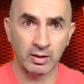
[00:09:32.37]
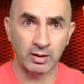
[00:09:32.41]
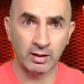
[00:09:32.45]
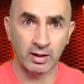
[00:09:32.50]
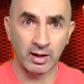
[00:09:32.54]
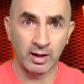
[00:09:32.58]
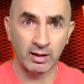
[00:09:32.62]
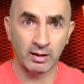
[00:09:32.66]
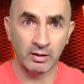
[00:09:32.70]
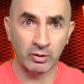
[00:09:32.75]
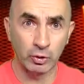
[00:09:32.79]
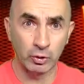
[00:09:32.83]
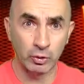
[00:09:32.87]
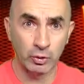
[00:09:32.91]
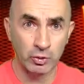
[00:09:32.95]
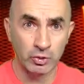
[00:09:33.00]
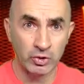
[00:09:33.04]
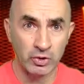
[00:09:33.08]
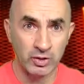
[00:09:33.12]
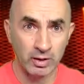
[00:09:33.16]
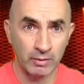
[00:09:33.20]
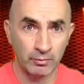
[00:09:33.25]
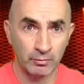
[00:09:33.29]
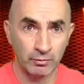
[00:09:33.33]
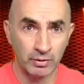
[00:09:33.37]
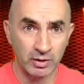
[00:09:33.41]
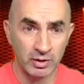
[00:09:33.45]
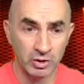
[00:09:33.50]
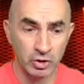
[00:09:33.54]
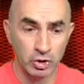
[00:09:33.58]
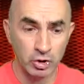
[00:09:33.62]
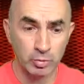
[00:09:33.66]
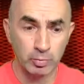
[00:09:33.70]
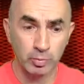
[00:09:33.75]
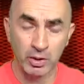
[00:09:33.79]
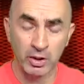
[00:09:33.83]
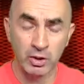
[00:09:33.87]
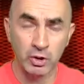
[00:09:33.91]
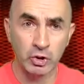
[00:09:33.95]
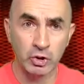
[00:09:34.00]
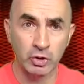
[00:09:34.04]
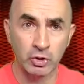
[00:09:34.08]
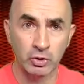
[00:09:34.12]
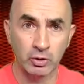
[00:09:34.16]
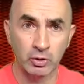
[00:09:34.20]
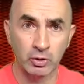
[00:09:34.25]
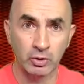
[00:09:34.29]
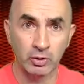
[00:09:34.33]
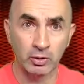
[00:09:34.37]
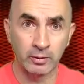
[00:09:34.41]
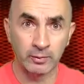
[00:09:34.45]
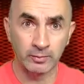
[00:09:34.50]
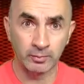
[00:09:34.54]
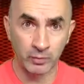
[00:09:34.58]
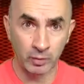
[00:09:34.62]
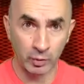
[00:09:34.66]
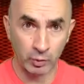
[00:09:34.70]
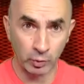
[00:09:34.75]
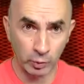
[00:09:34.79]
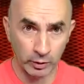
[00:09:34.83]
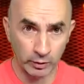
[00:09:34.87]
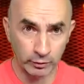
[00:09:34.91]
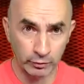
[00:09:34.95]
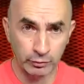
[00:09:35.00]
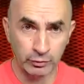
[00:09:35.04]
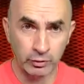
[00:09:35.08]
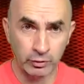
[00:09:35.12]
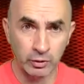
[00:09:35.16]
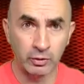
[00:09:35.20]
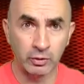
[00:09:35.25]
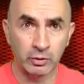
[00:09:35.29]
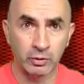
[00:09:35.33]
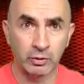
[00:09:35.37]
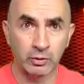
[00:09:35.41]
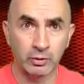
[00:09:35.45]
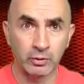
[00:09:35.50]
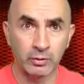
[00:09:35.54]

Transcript: can do something special with you